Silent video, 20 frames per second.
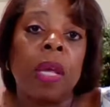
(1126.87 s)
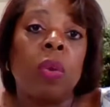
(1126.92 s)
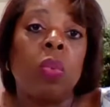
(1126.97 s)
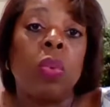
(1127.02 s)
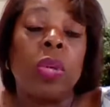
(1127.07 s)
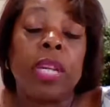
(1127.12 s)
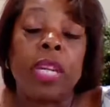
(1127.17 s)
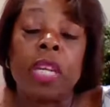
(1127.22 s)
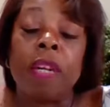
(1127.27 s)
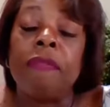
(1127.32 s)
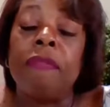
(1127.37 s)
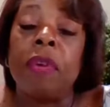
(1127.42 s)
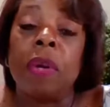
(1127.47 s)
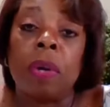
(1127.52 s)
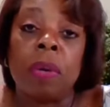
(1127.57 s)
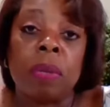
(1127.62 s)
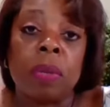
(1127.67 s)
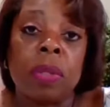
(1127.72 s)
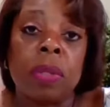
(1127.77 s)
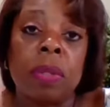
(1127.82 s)
We need
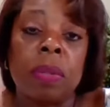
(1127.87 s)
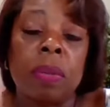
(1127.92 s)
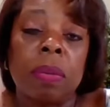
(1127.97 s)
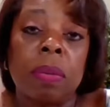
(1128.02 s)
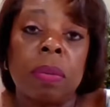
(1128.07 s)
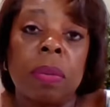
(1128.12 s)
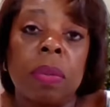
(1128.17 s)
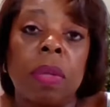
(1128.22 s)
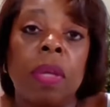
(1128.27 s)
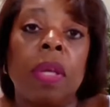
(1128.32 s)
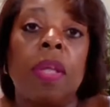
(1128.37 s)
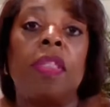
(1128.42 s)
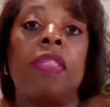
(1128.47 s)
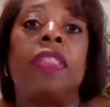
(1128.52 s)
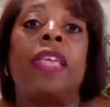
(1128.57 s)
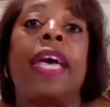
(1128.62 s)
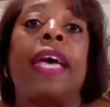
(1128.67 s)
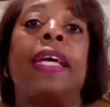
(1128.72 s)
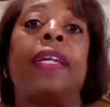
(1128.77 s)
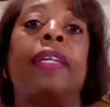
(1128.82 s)
folks
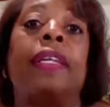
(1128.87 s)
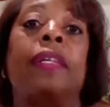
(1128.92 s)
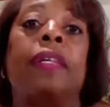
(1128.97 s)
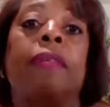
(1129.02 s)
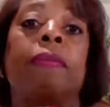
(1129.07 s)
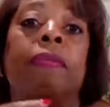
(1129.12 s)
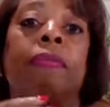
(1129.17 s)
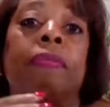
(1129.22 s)
that